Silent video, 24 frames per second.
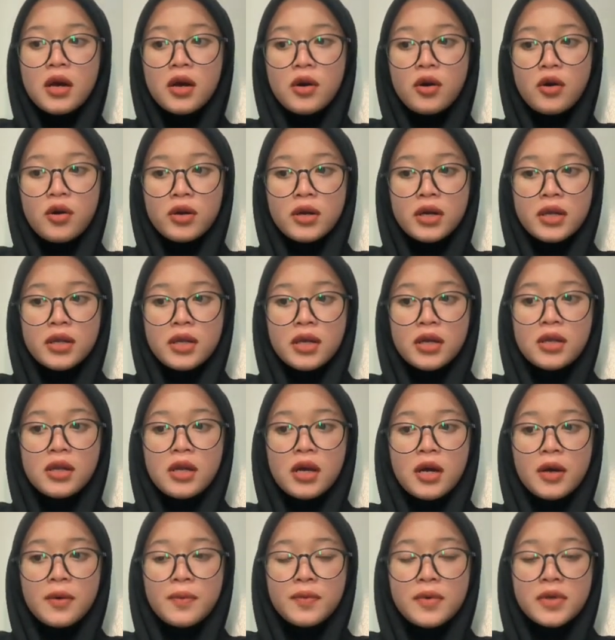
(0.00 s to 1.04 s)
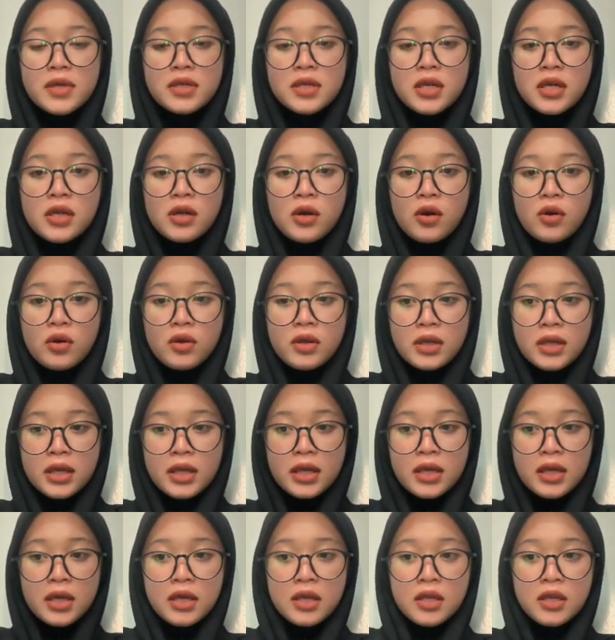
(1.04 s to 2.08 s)
organelles are present only
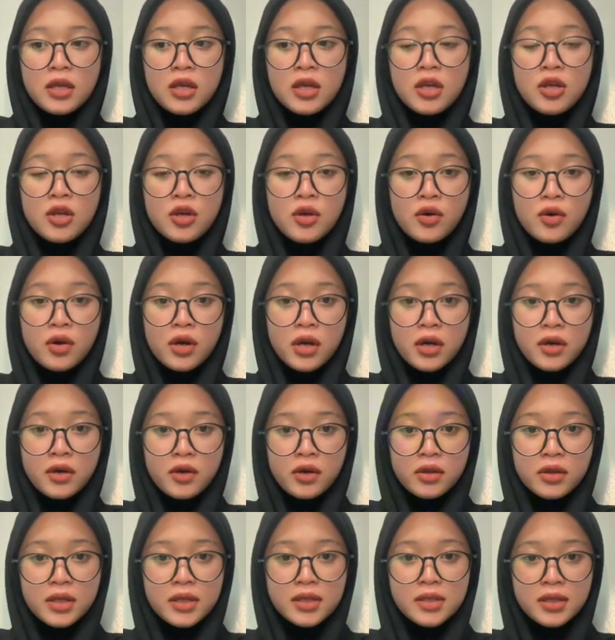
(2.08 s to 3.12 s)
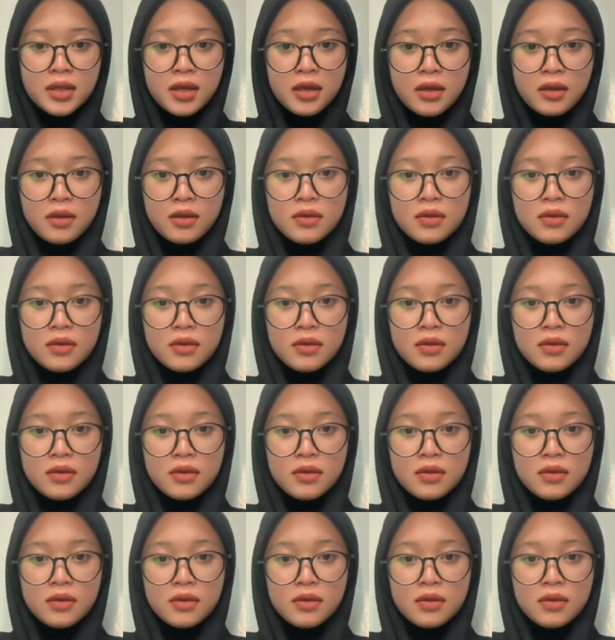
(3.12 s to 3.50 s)
in eukaryotic cell.